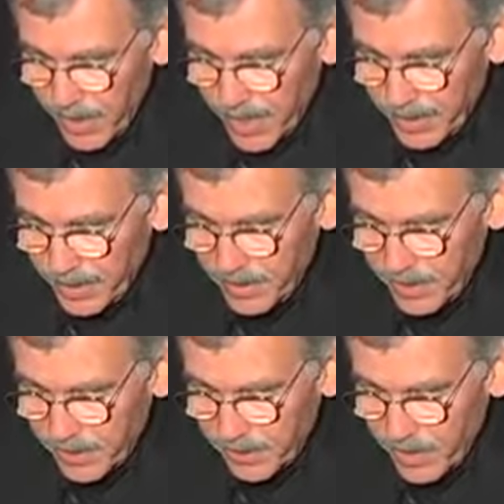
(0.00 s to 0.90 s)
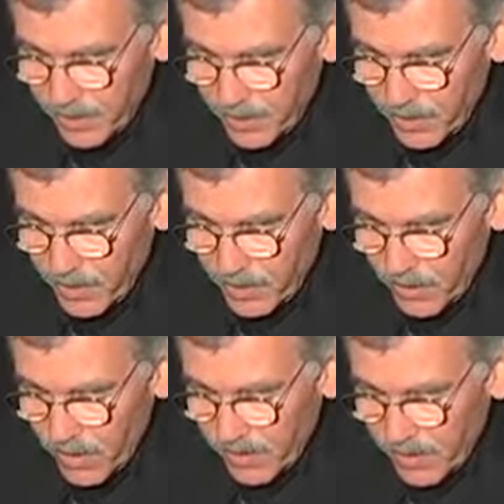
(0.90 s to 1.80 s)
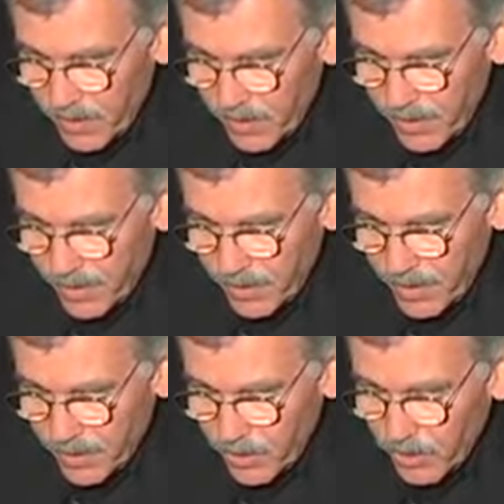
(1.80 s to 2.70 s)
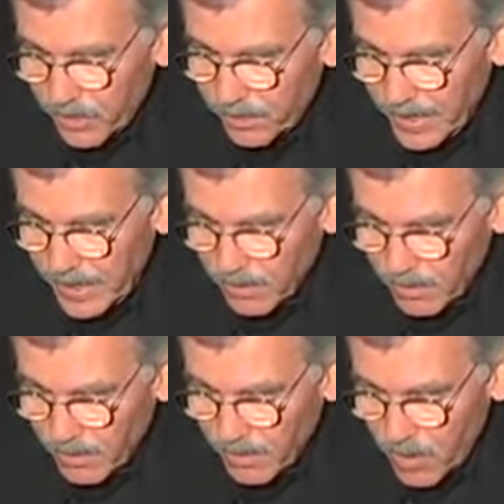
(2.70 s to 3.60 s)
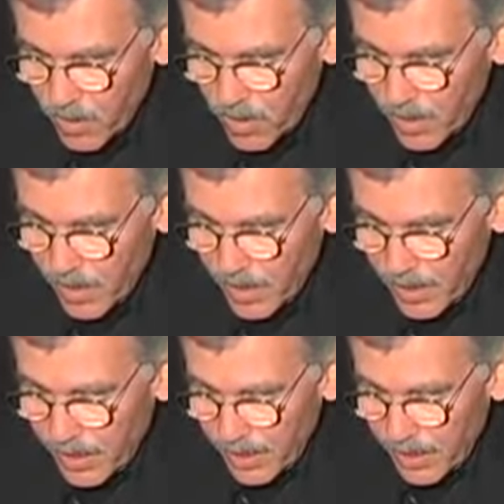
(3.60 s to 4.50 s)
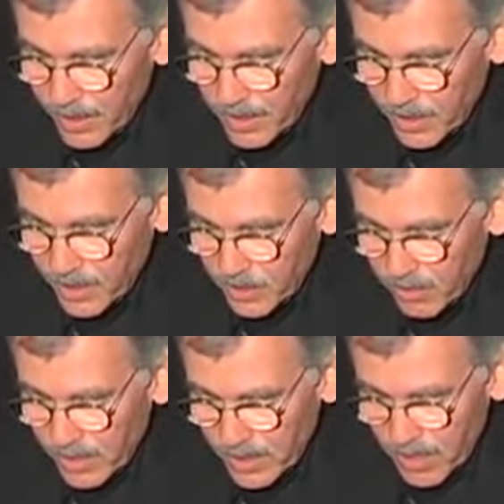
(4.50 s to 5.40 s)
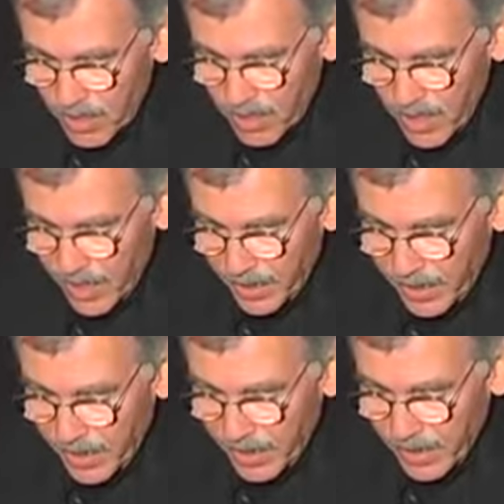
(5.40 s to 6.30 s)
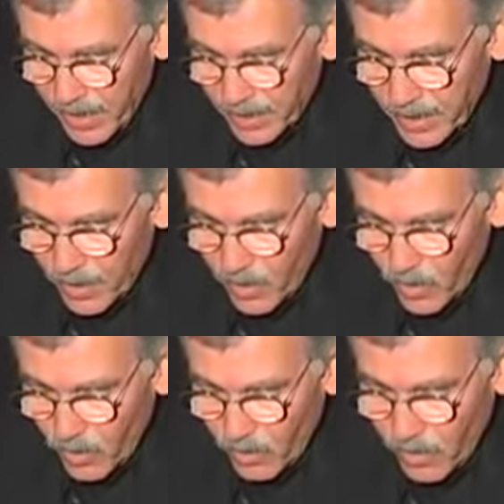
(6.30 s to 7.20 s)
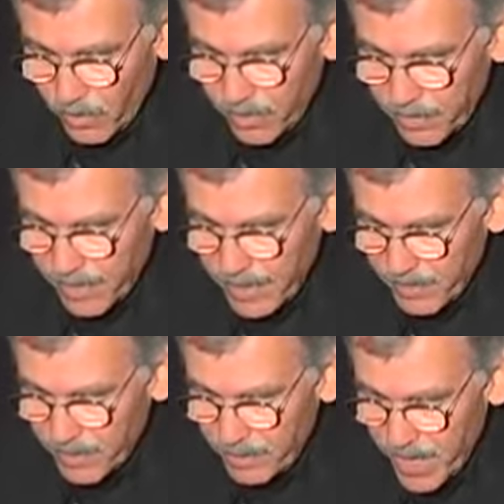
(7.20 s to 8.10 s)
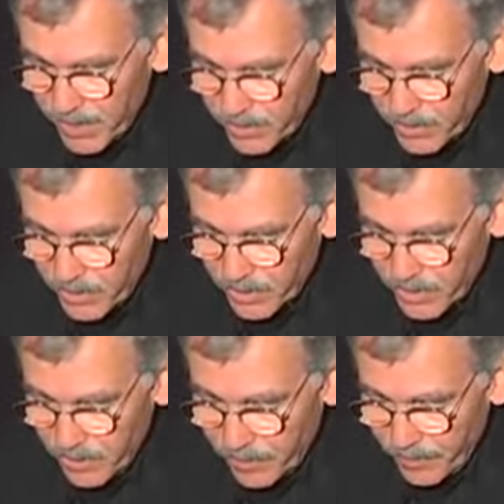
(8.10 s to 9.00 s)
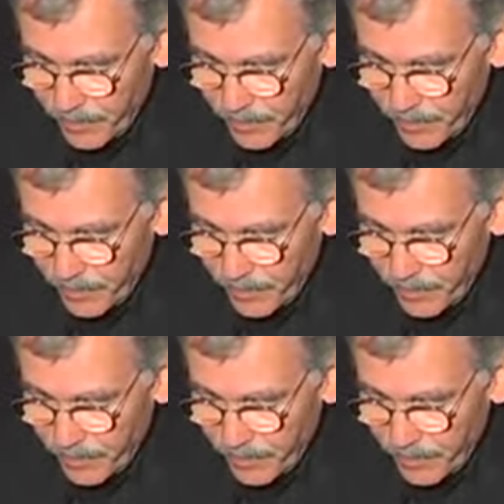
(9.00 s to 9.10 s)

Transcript: and they're 232 feet long, 6 stories high, and can hold over 500 passengers.